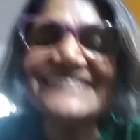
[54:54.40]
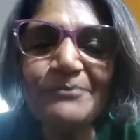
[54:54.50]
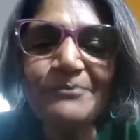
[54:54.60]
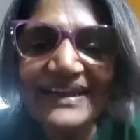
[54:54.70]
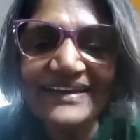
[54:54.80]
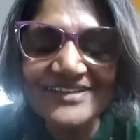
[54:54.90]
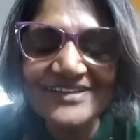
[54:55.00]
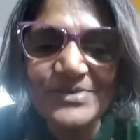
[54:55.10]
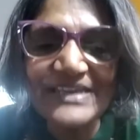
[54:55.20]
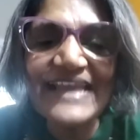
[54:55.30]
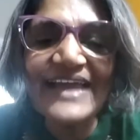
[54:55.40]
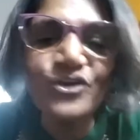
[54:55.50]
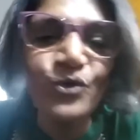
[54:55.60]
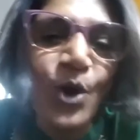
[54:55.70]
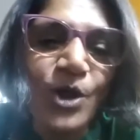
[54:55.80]
Bye, Lakshmi. Thank
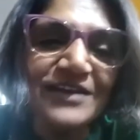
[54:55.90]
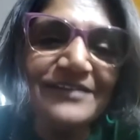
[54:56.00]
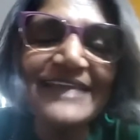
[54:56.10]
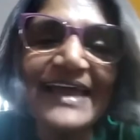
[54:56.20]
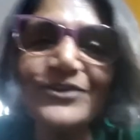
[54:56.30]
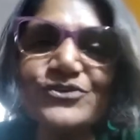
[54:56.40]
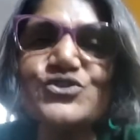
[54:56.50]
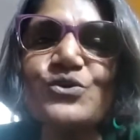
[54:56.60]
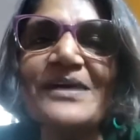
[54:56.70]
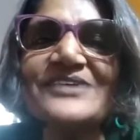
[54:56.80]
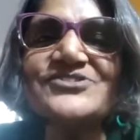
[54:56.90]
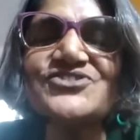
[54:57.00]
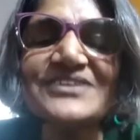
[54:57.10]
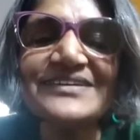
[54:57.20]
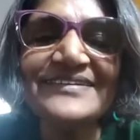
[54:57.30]
you all. Thank you so much.
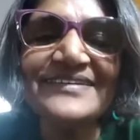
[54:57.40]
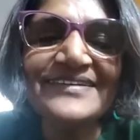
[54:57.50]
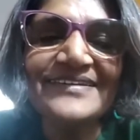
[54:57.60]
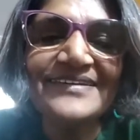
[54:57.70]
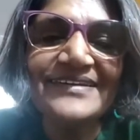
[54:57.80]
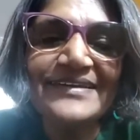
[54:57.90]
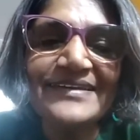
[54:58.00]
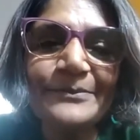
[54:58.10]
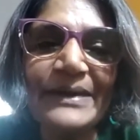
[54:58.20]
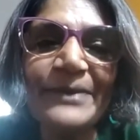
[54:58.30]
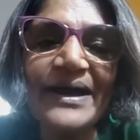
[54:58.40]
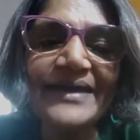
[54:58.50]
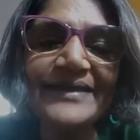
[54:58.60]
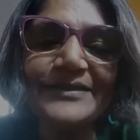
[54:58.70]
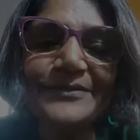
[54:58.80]
Bye
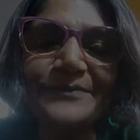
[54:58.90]
bye.